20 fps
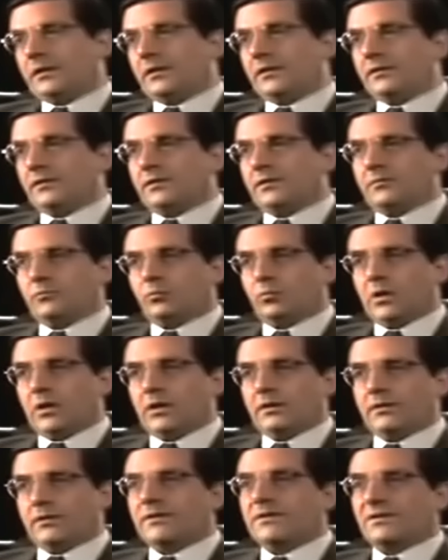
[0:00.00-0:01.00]
under
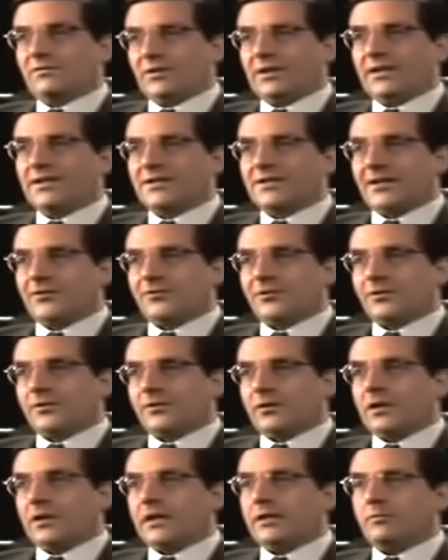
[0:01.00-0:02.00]
one
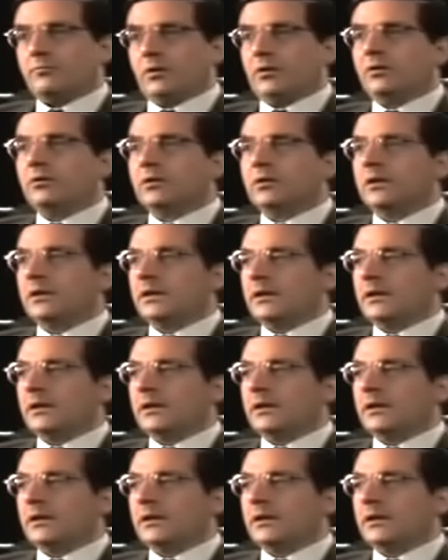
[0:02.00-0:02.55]
civilizational label,